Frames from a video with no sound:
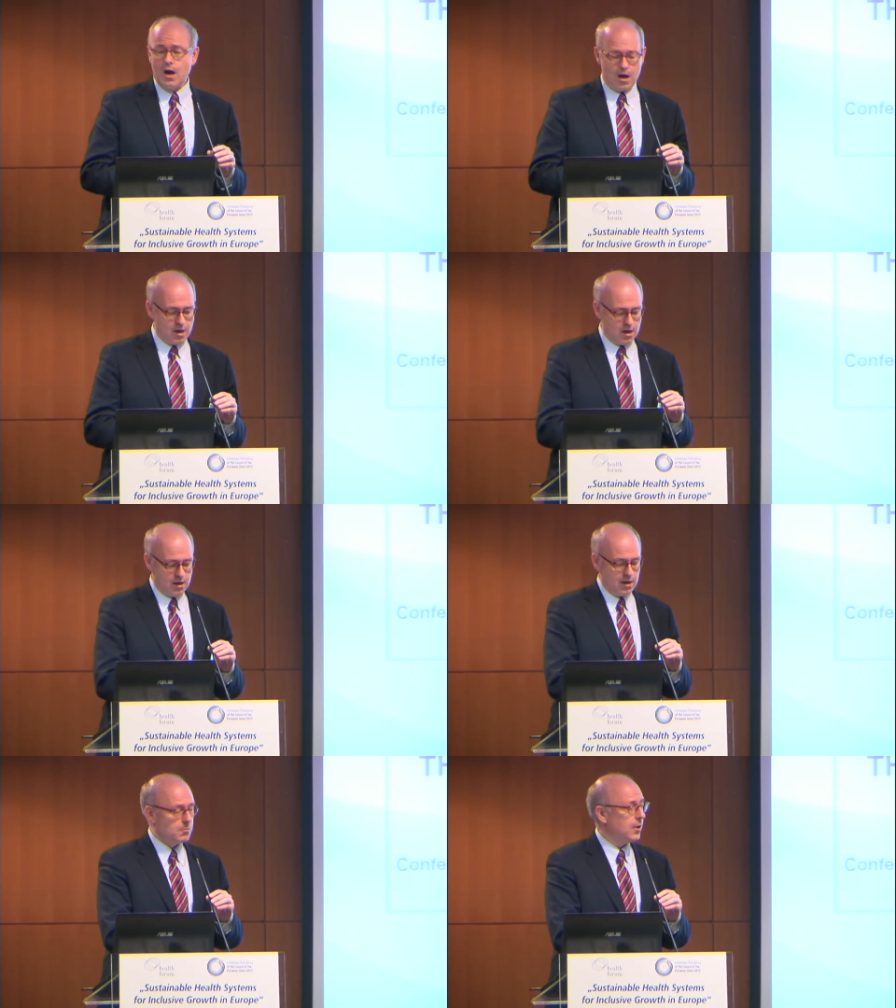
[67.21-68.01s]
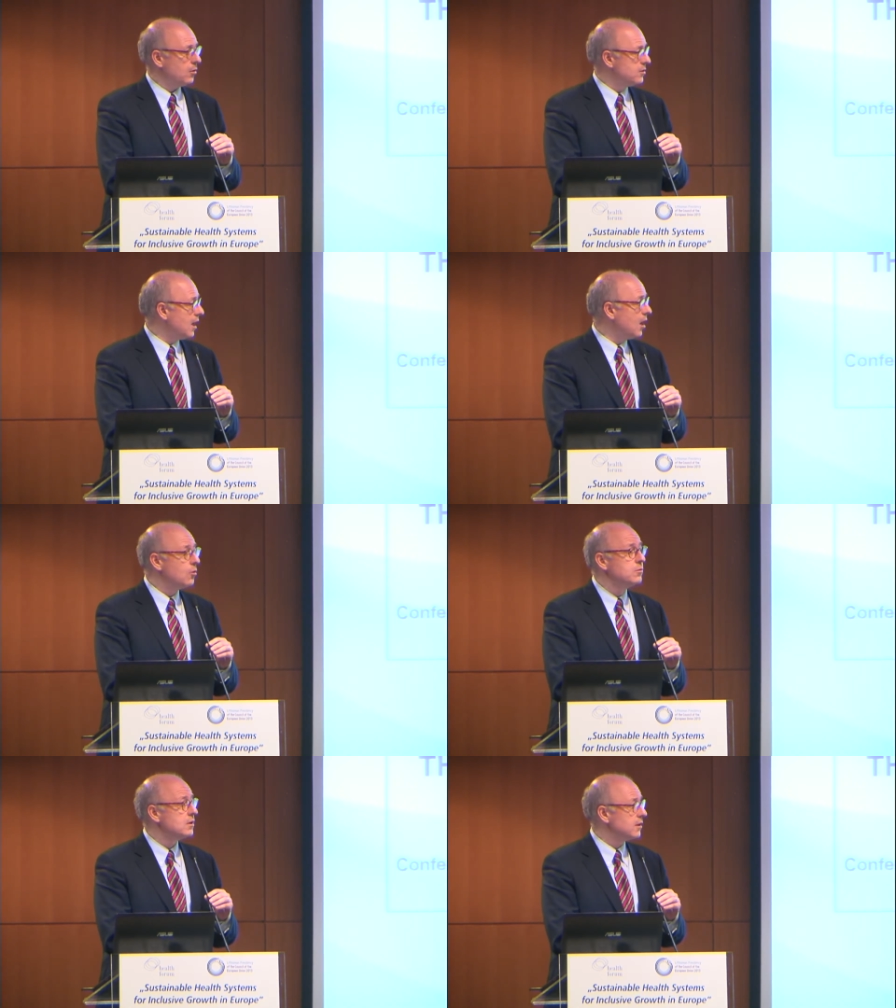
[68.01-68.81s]
about how
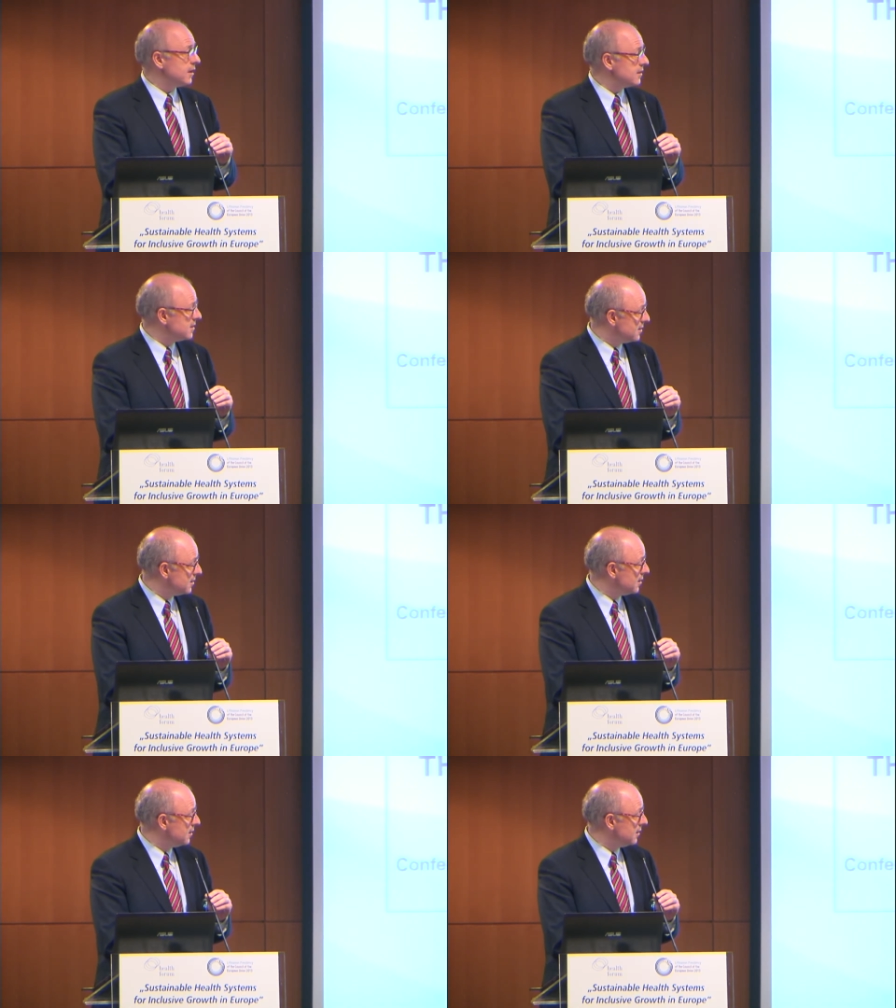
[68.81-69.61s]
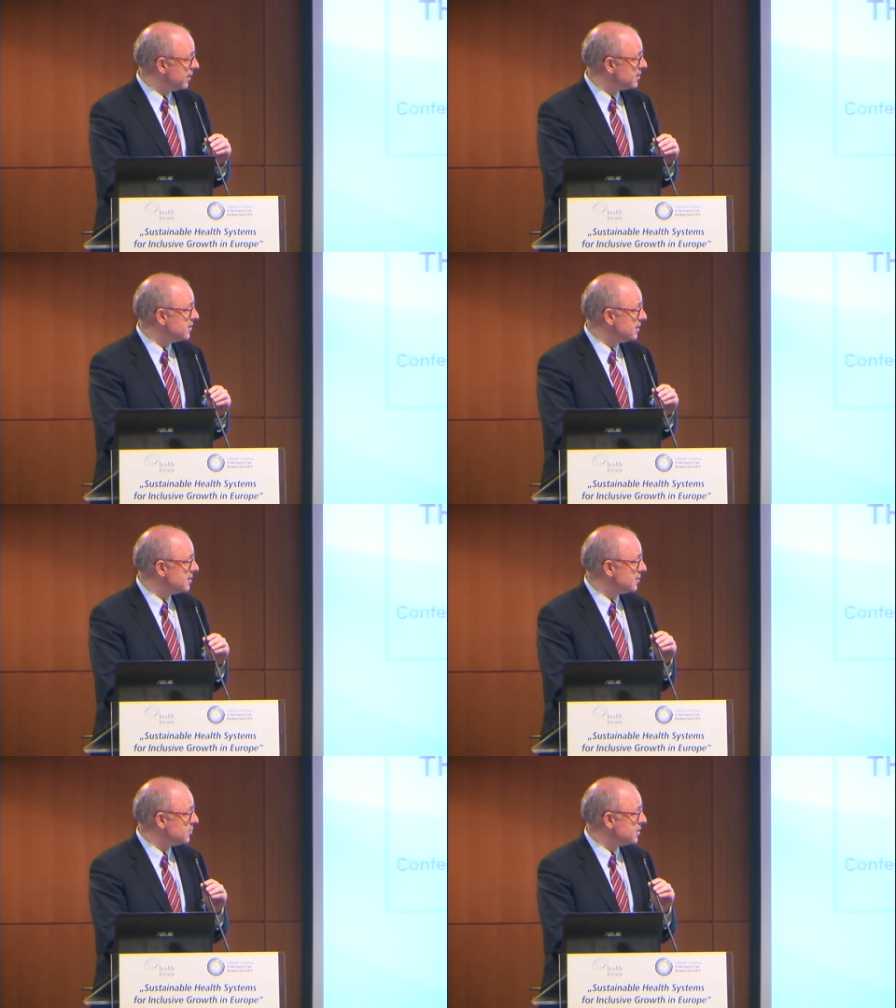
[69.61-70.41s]
the health care
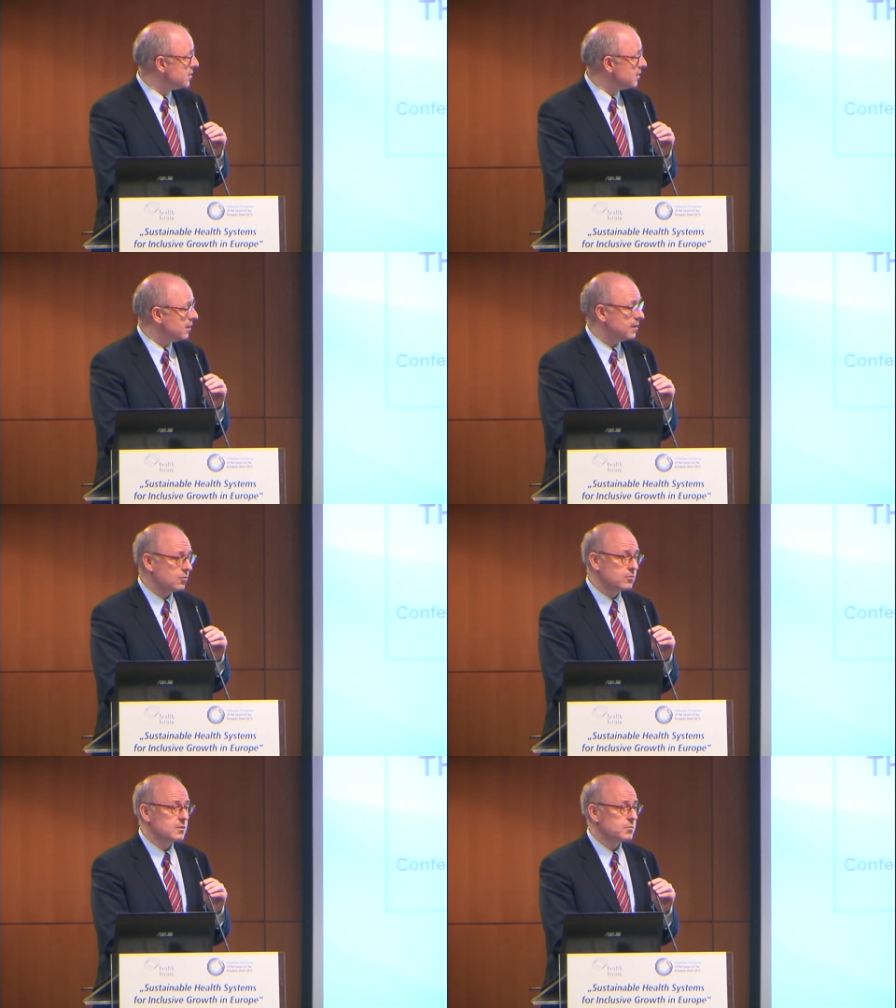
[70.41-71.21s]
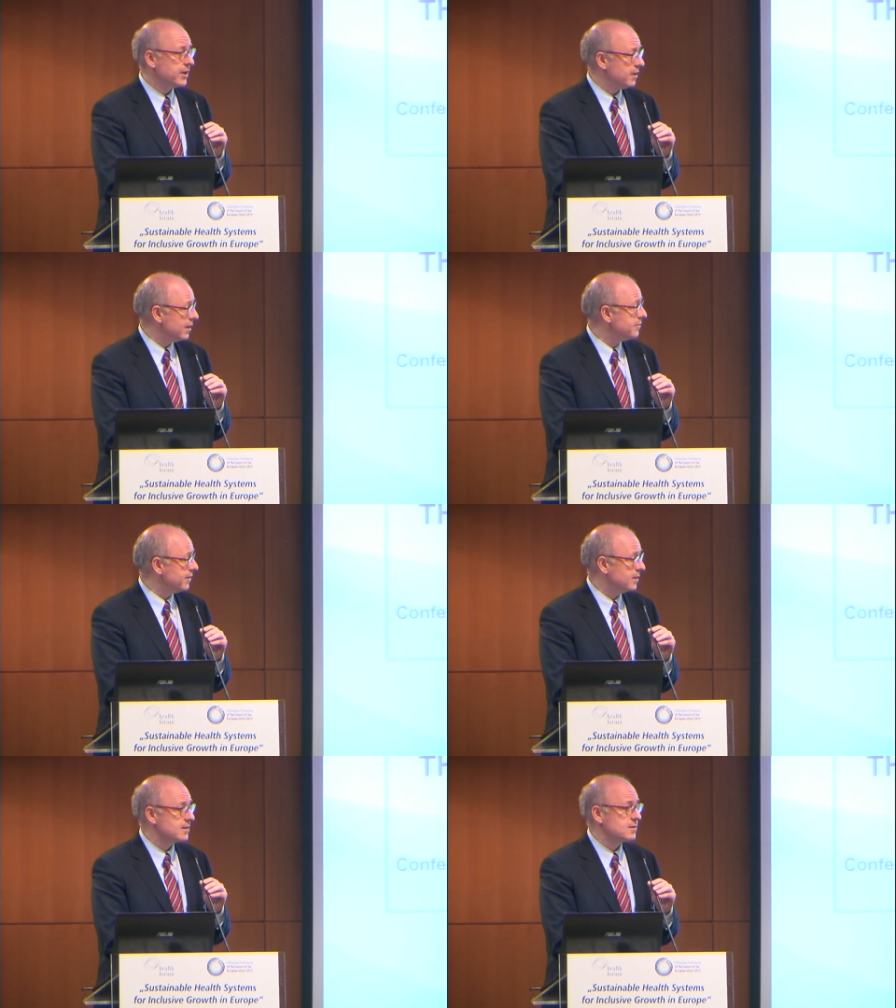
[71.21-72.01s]
systems and long-term care are
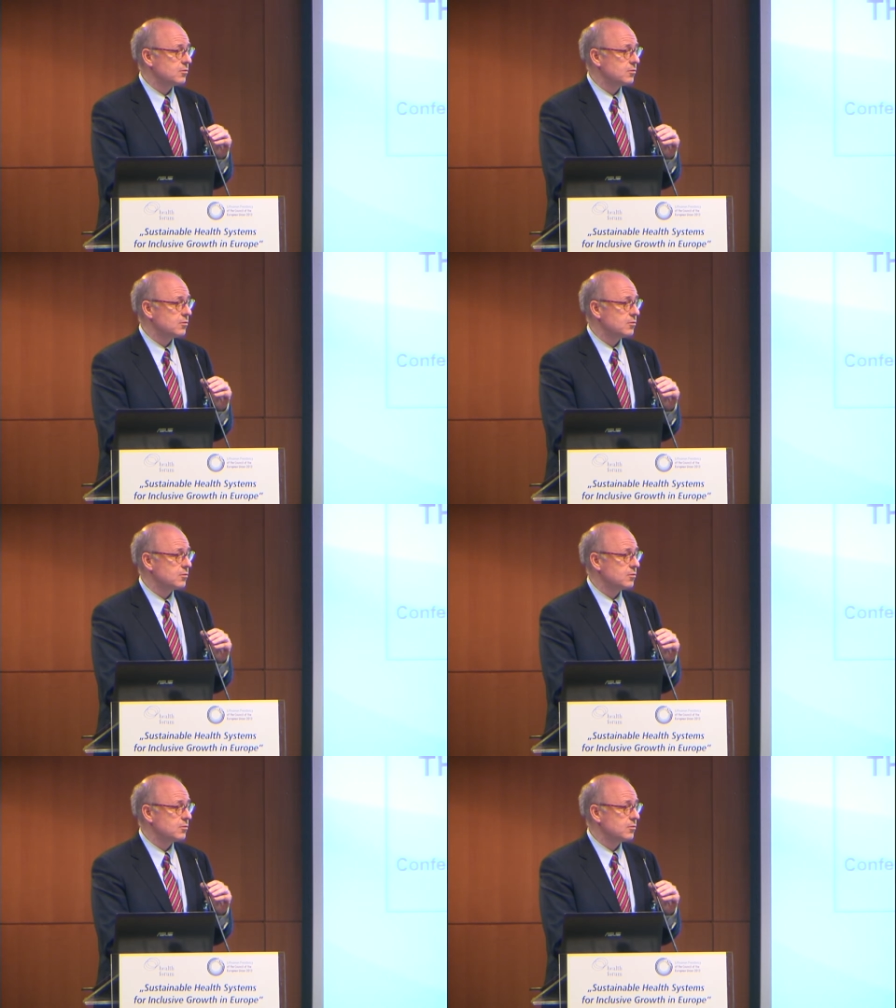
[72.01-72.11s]
financed.